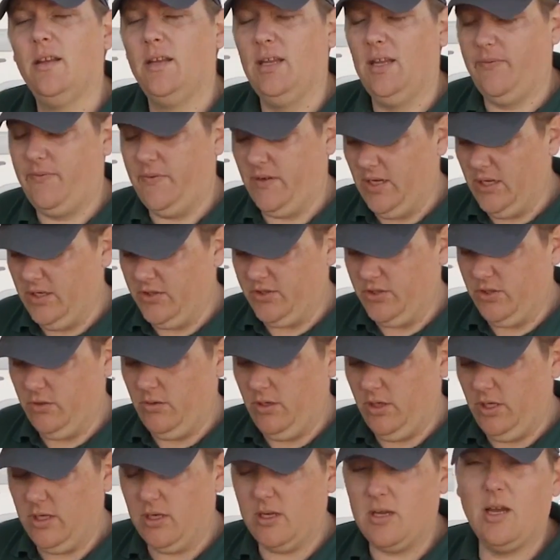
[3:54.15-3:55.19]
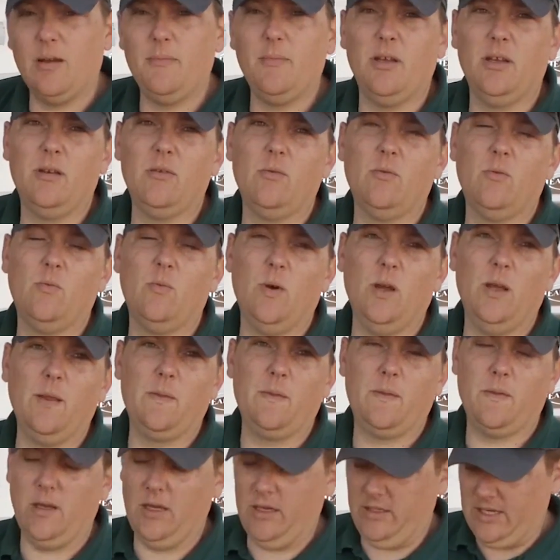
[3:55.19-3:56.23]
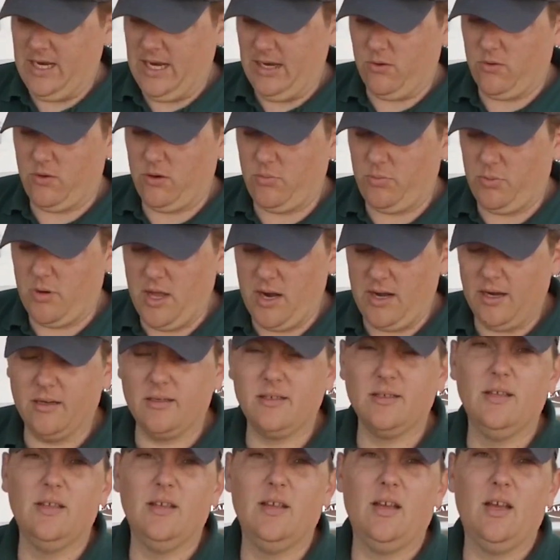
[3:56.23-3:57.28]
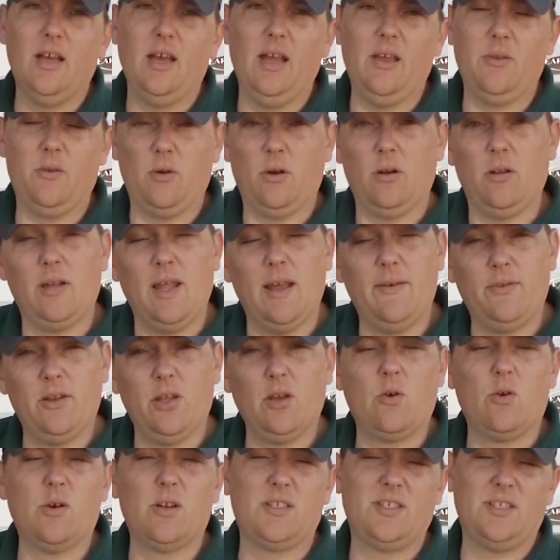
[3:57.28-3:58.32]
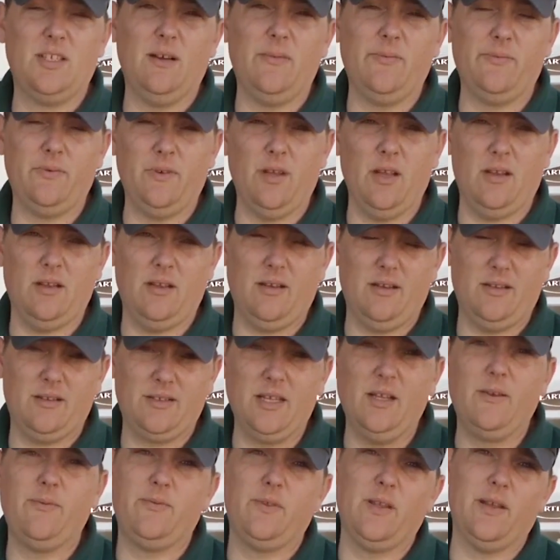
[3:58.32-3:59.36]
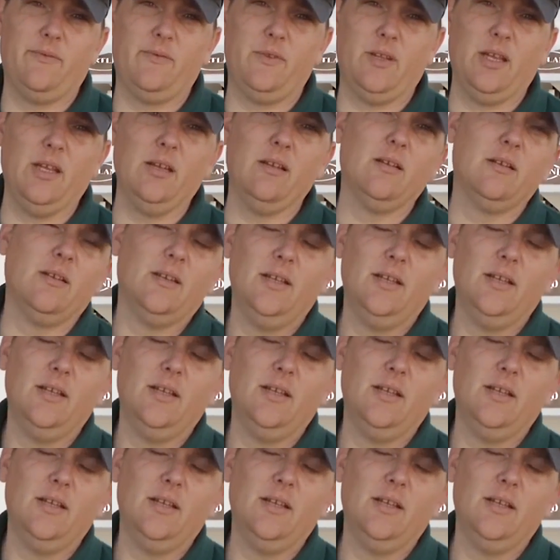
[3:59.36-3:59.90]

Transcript: If it is, you need to come in with a Dicor product, either a leveling or self-leveling,